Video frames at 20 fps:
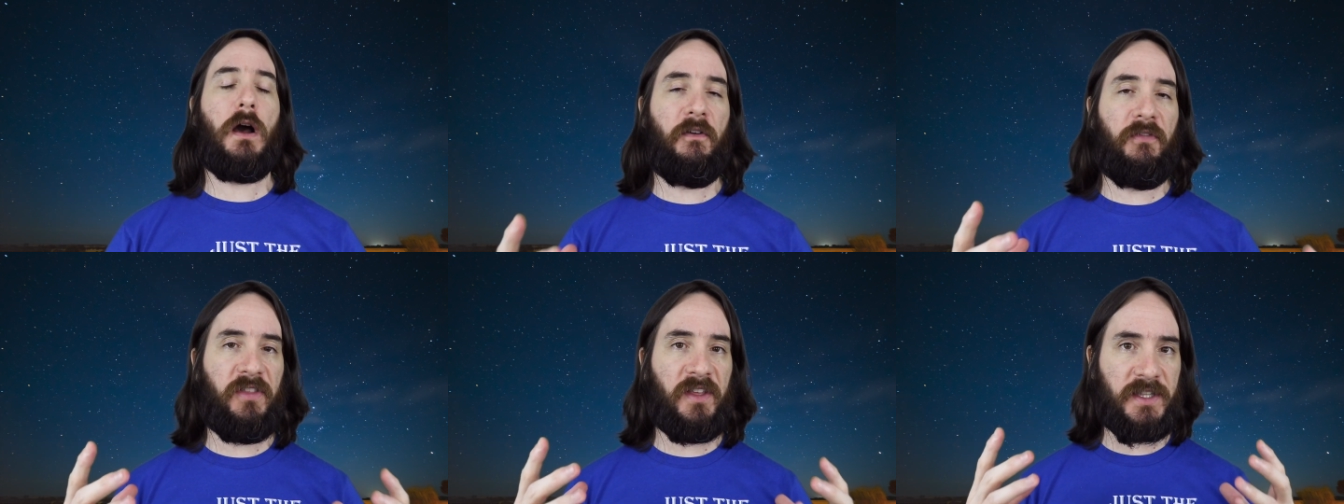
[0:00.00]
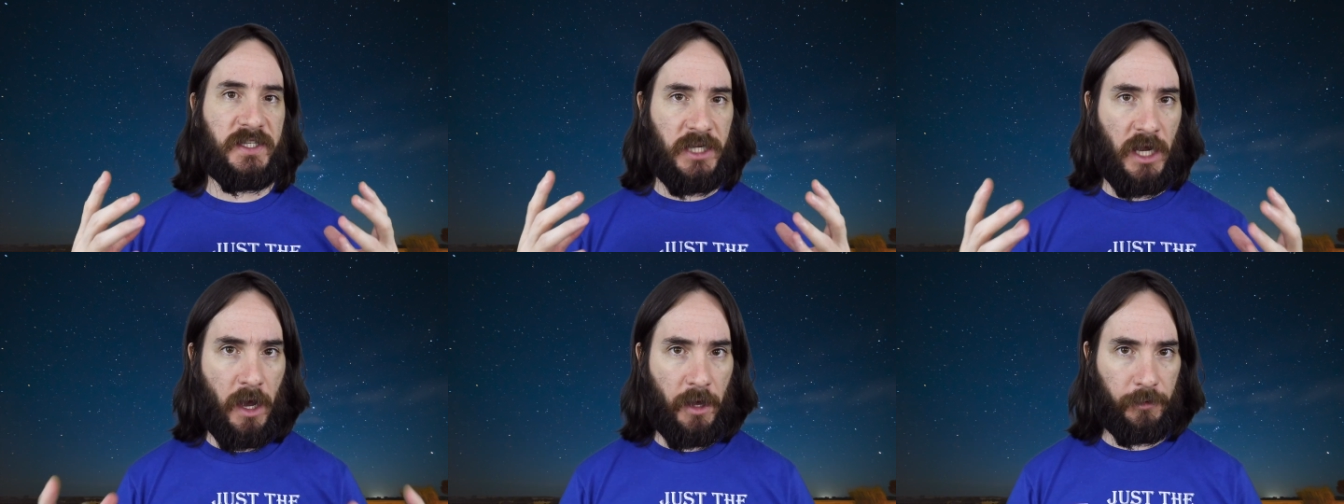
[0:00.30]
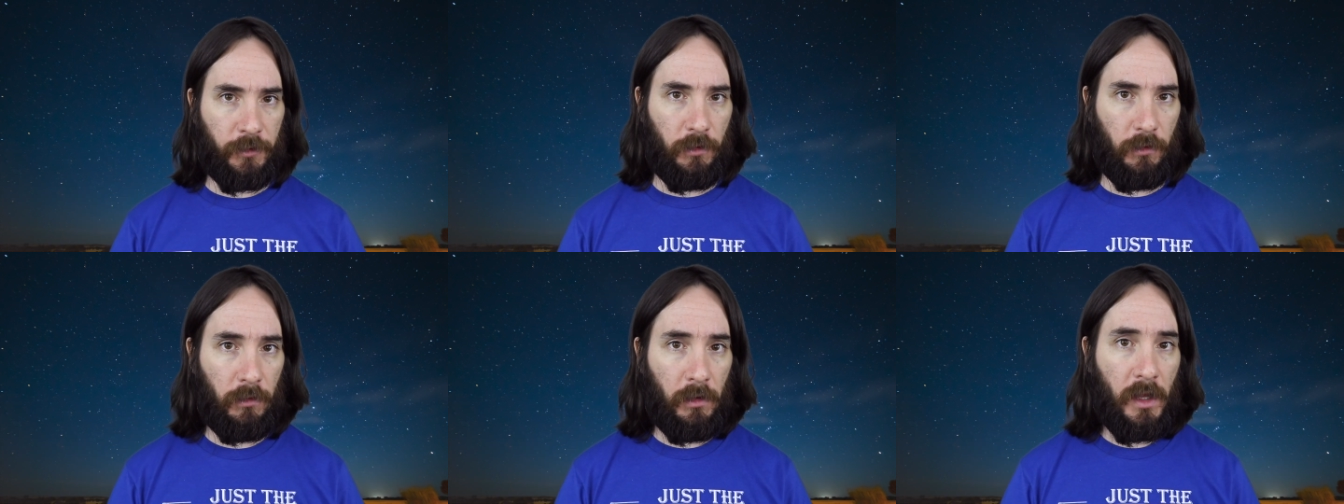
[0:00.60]
of the
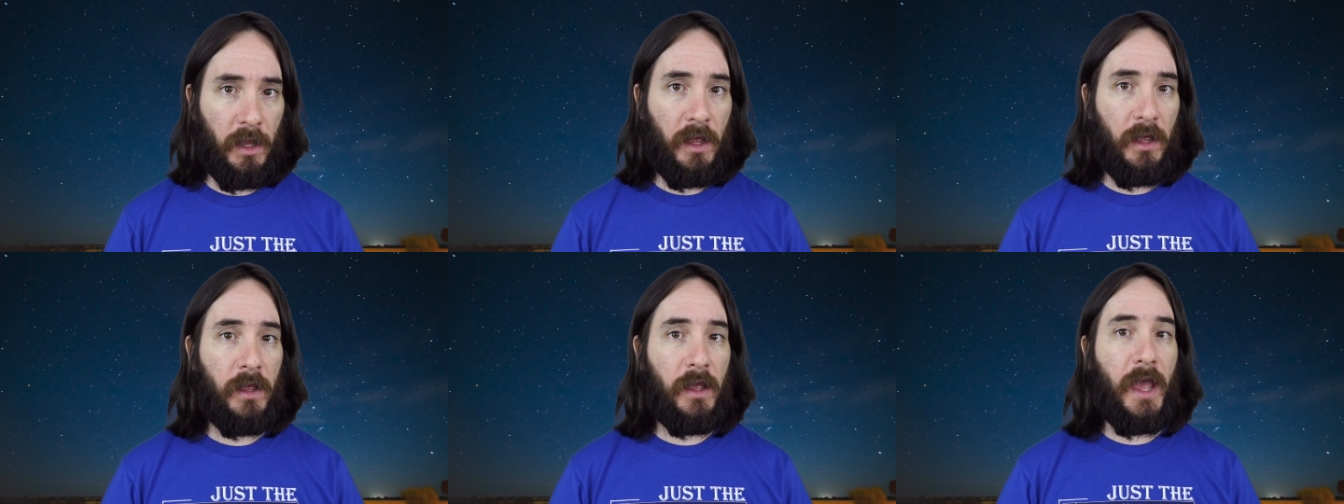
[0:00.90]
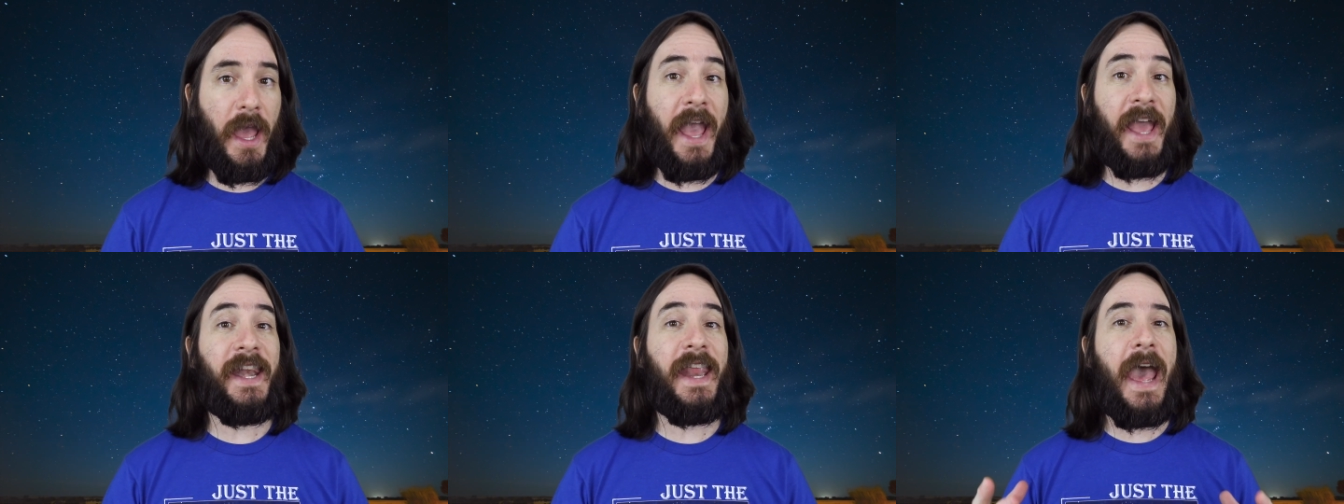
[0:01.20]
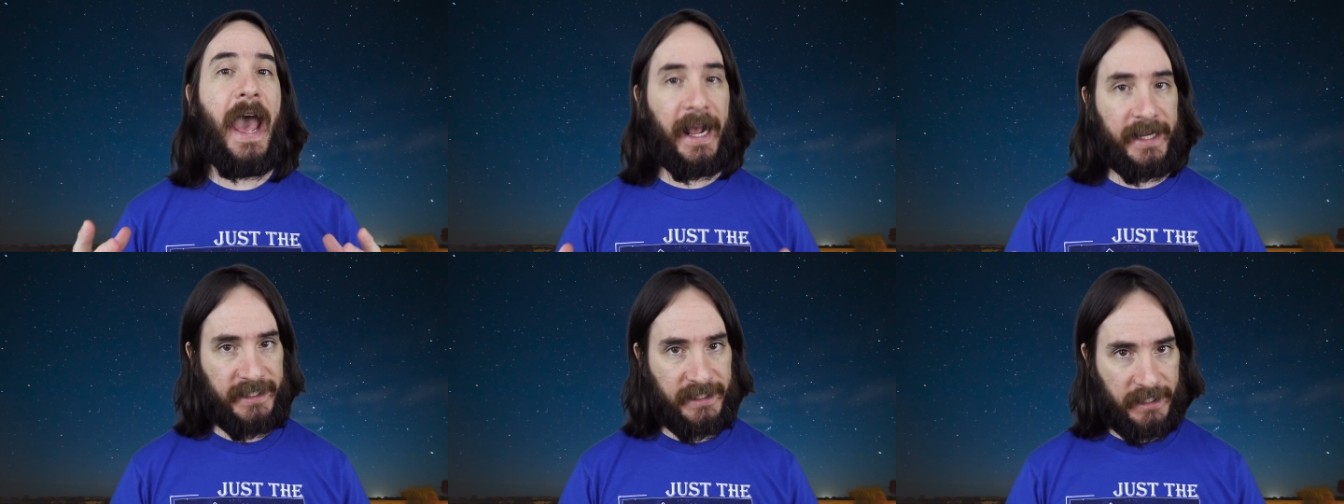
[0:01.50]
tunnel and
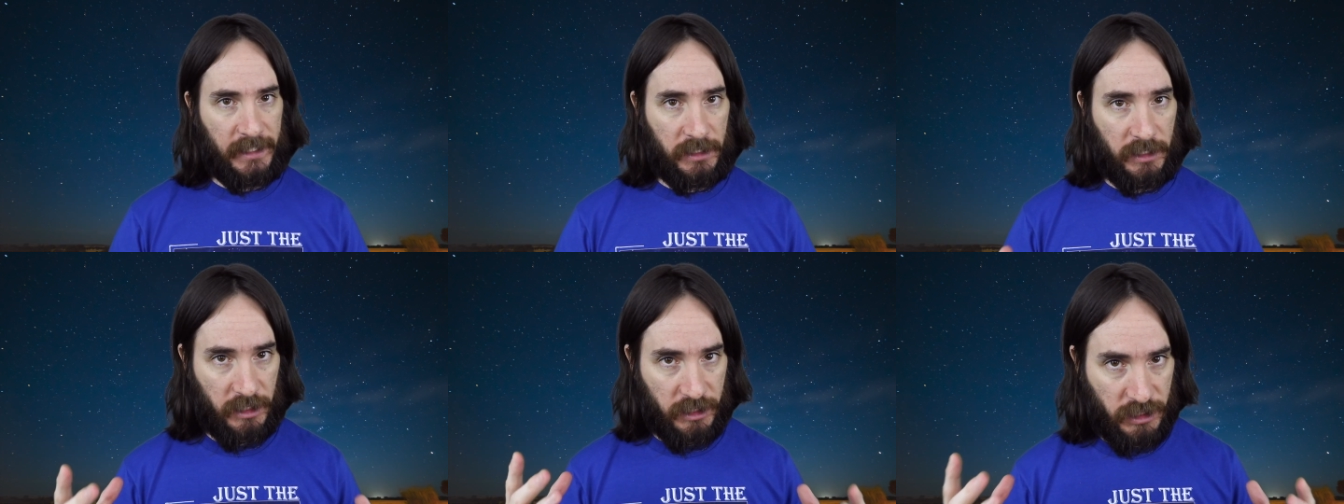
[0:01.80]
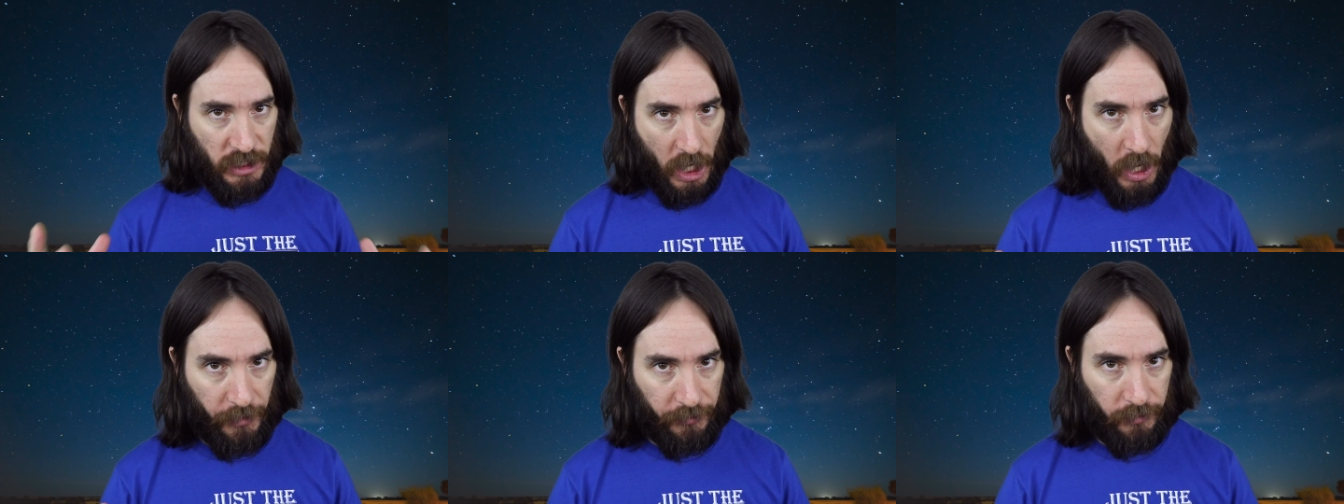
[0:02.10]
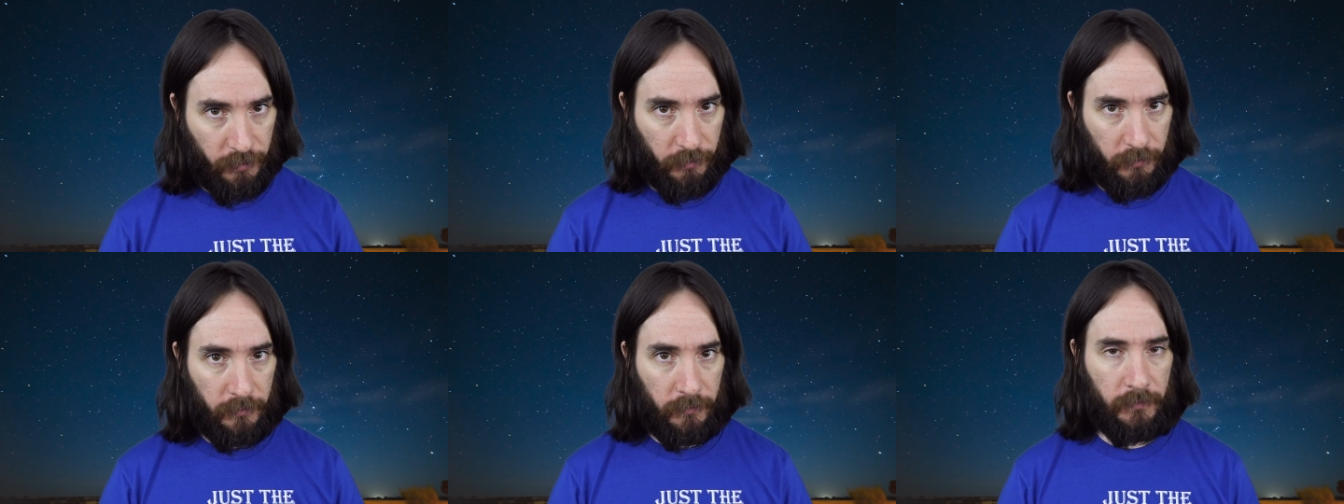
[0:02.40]
exit the
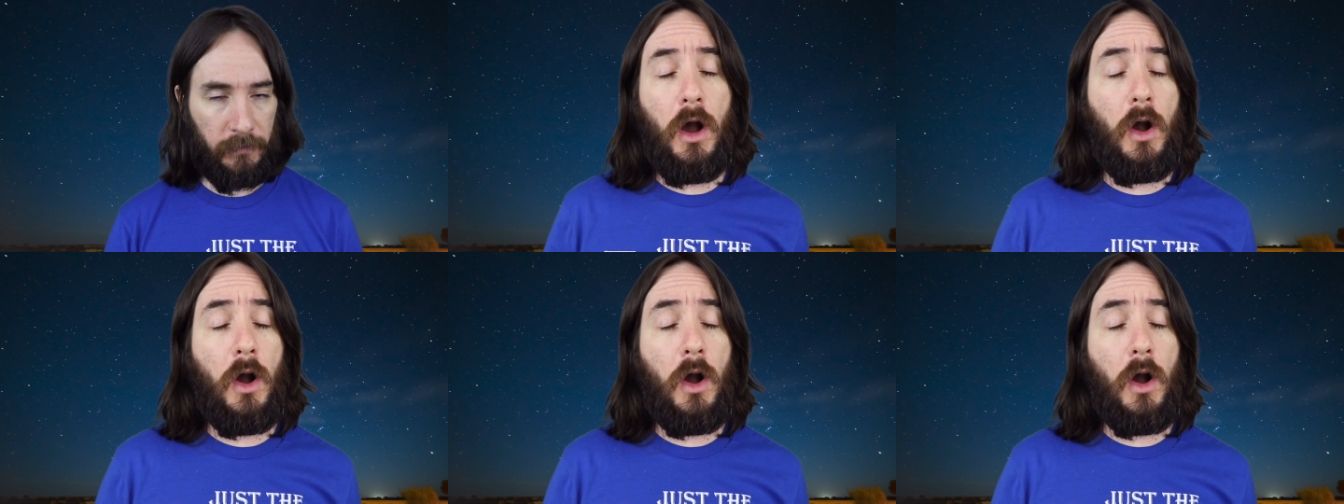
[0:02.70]
tunnel.